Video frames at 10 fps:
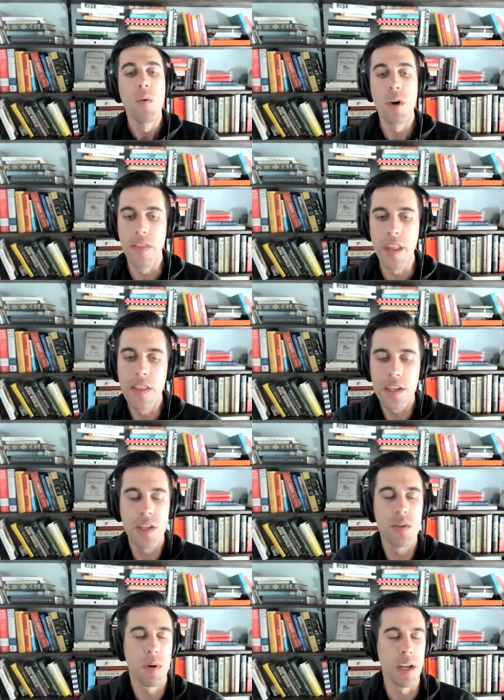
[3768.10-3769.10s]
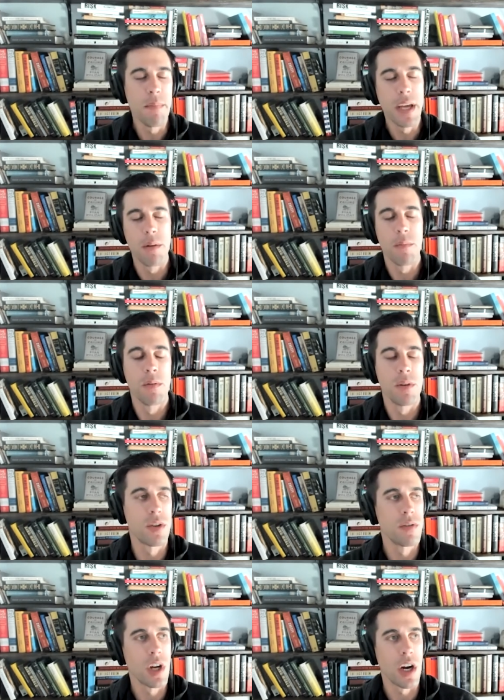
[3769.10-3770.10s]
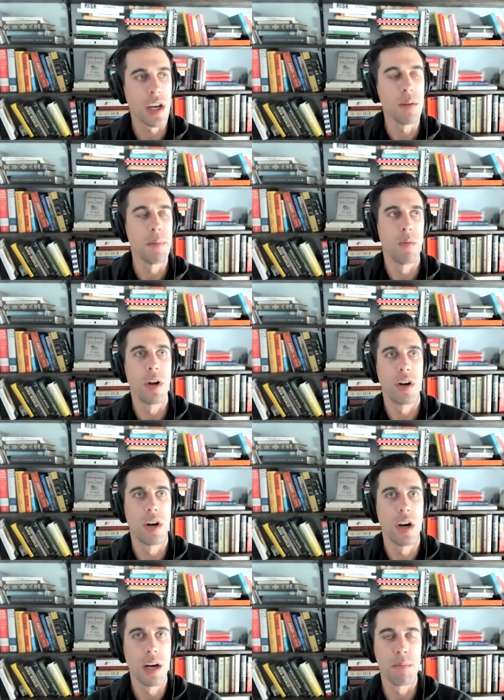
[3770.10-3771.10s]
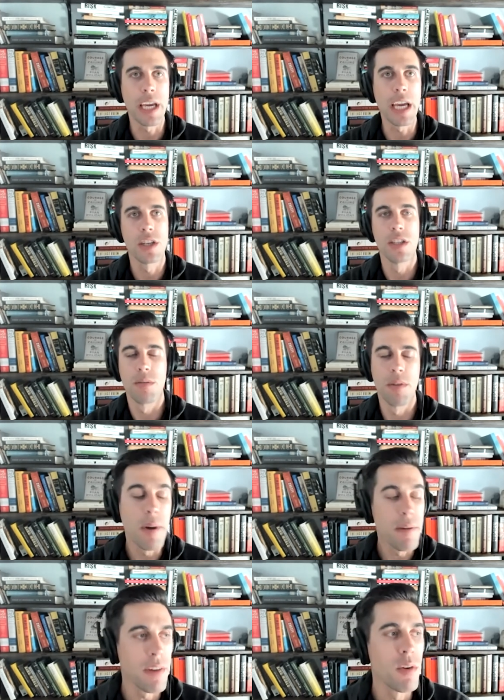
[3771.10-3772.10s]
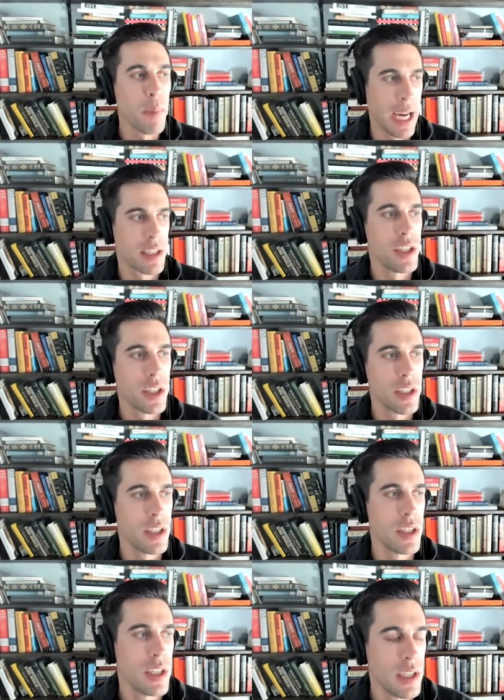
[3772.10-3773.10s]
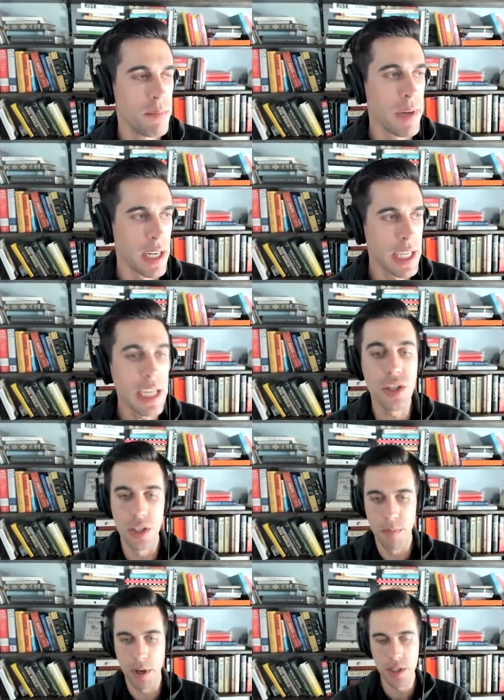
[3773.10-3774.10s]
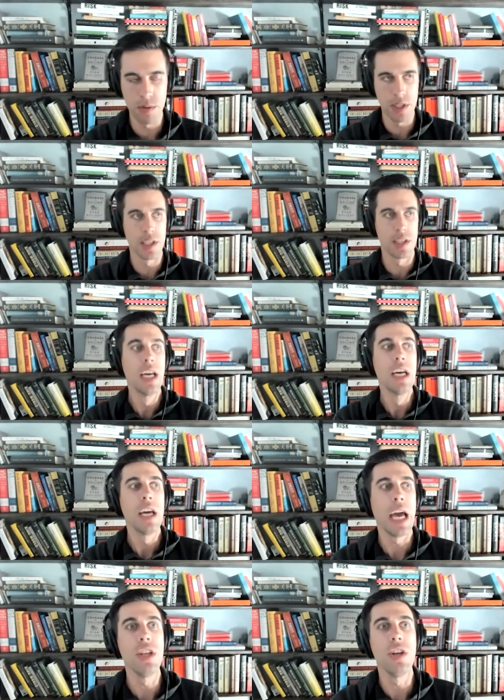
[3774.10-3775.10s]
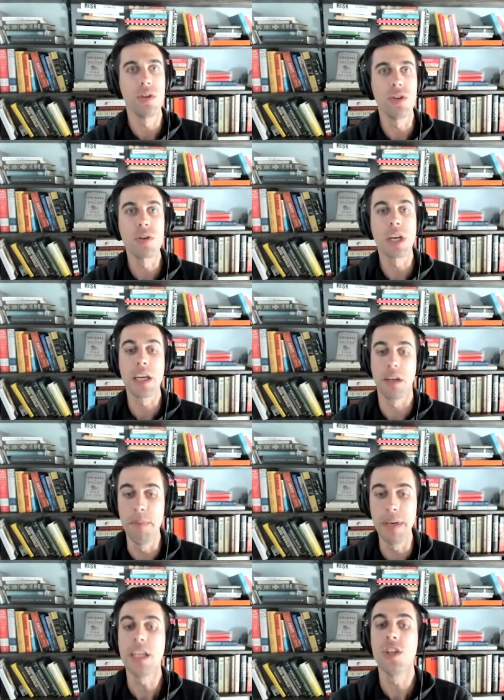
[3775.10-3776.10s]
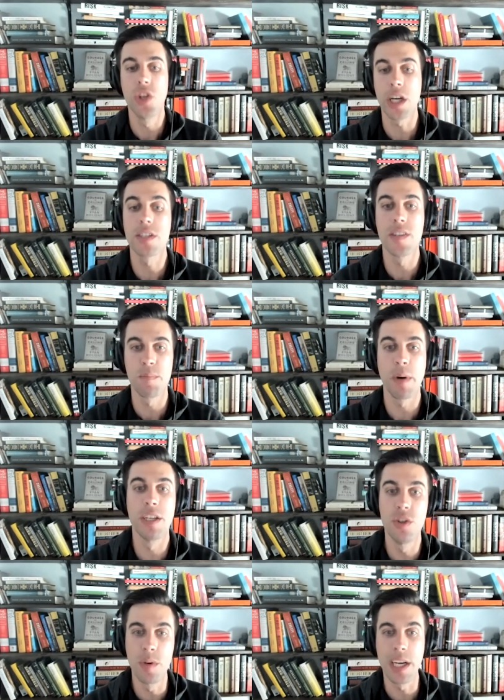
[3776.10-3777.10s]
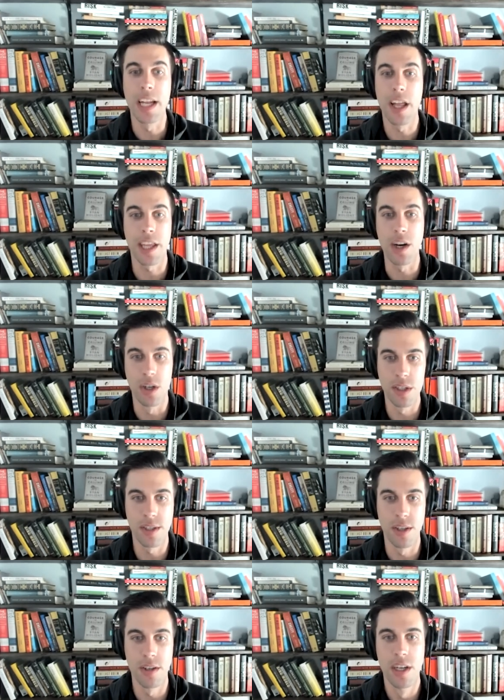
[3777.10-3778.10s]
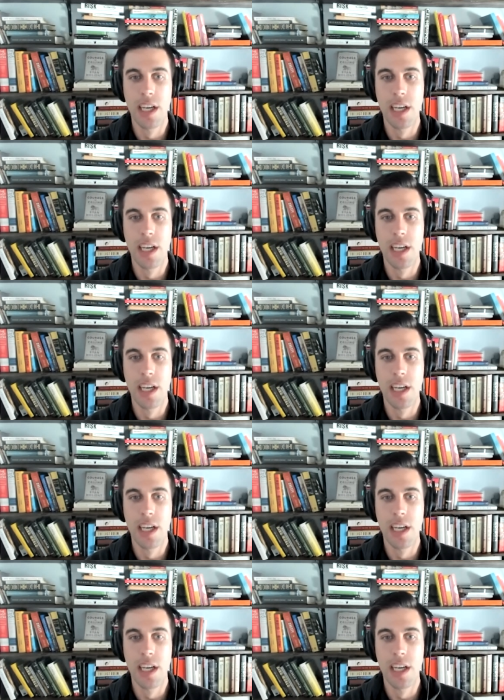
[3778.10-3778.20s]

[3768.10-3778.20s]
Well, and, this is what I meant when we're sort of talking about what are our obligations. One of my favorite passages in, in Meditations, Marcus Aurelius, and you know, you can commit injustice by doing nothing also.